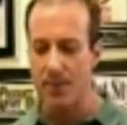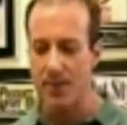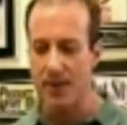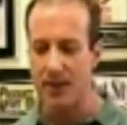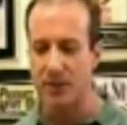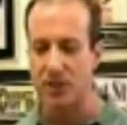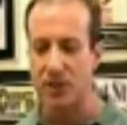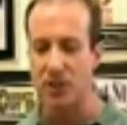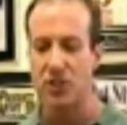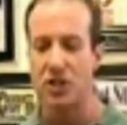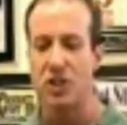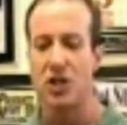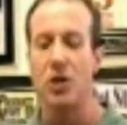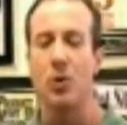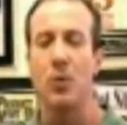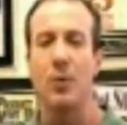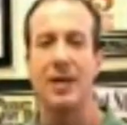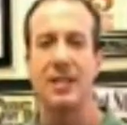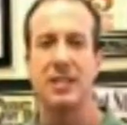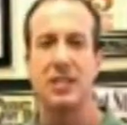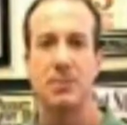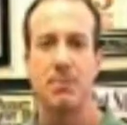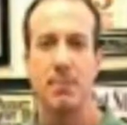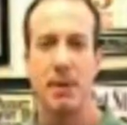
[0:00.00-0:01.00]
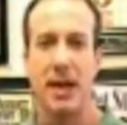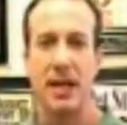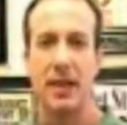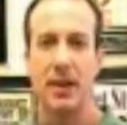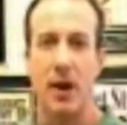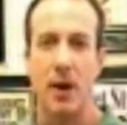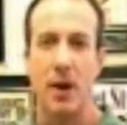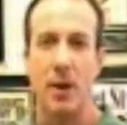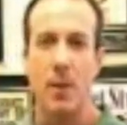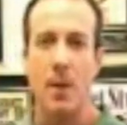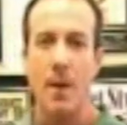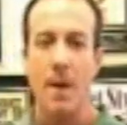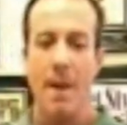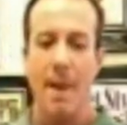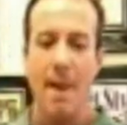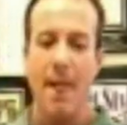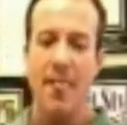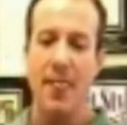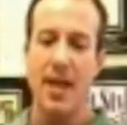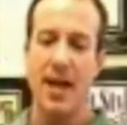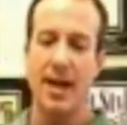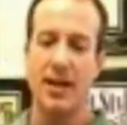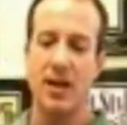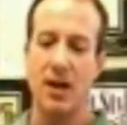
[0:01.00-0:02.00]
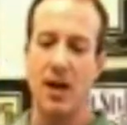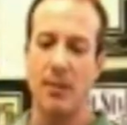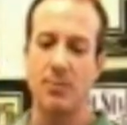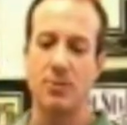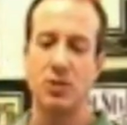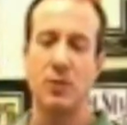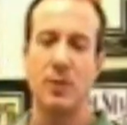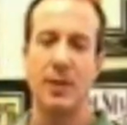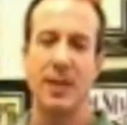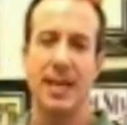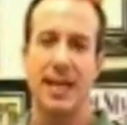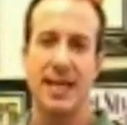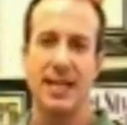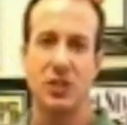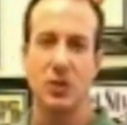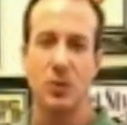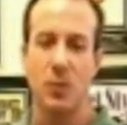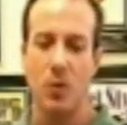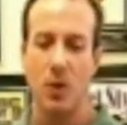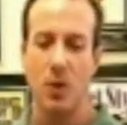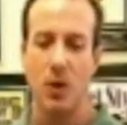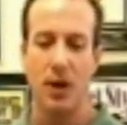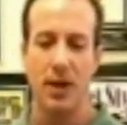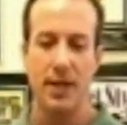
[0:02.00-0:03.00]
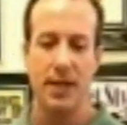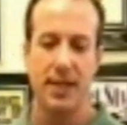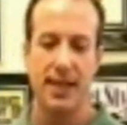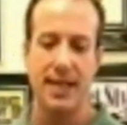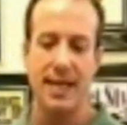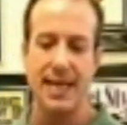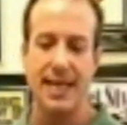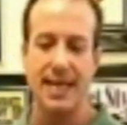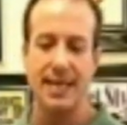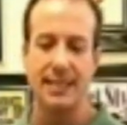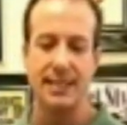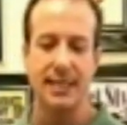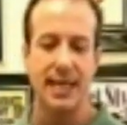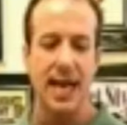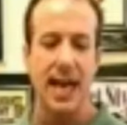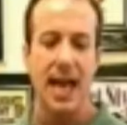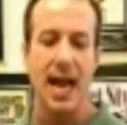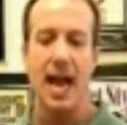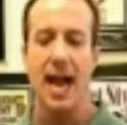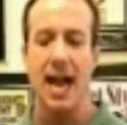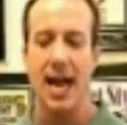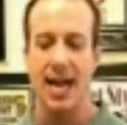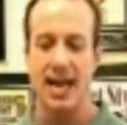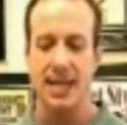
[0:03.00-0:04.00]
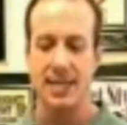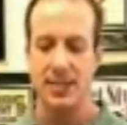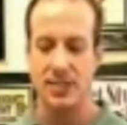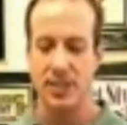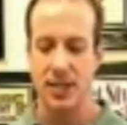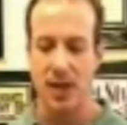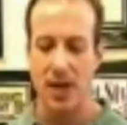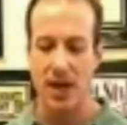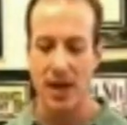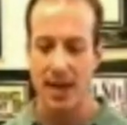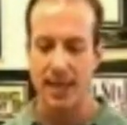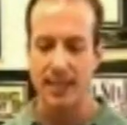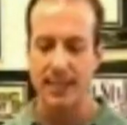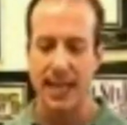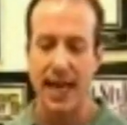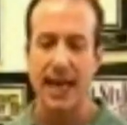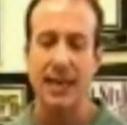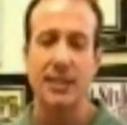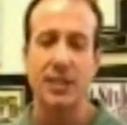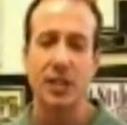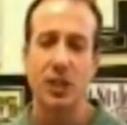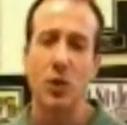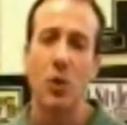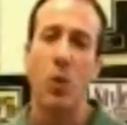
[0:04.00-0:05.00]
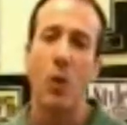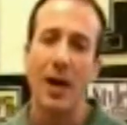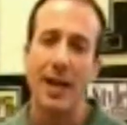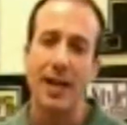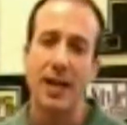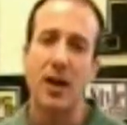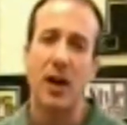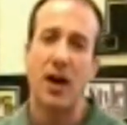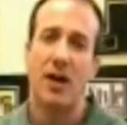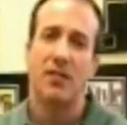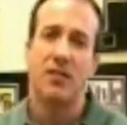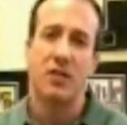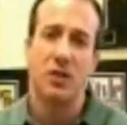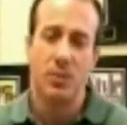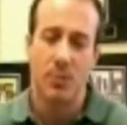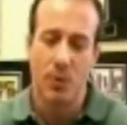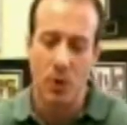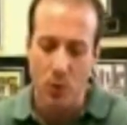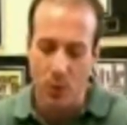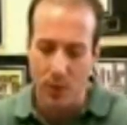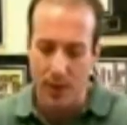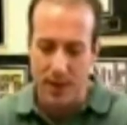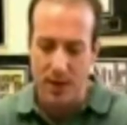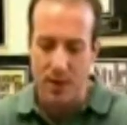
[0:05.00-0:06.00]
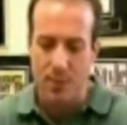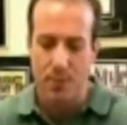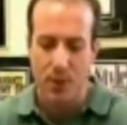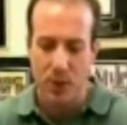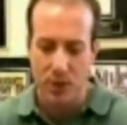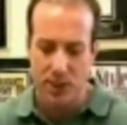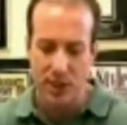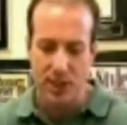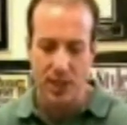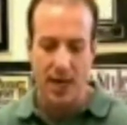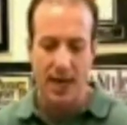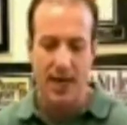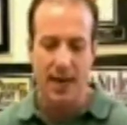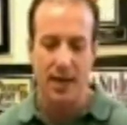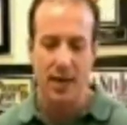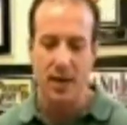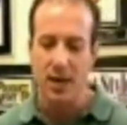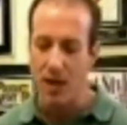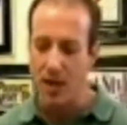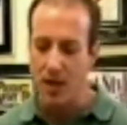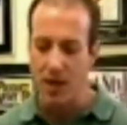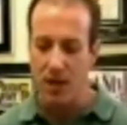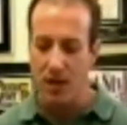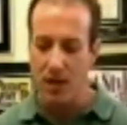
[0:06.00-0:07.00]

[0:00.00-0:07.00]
There's a 2-inch pillow that comes with each one of these, and it's actually quite comfortable when you push on it.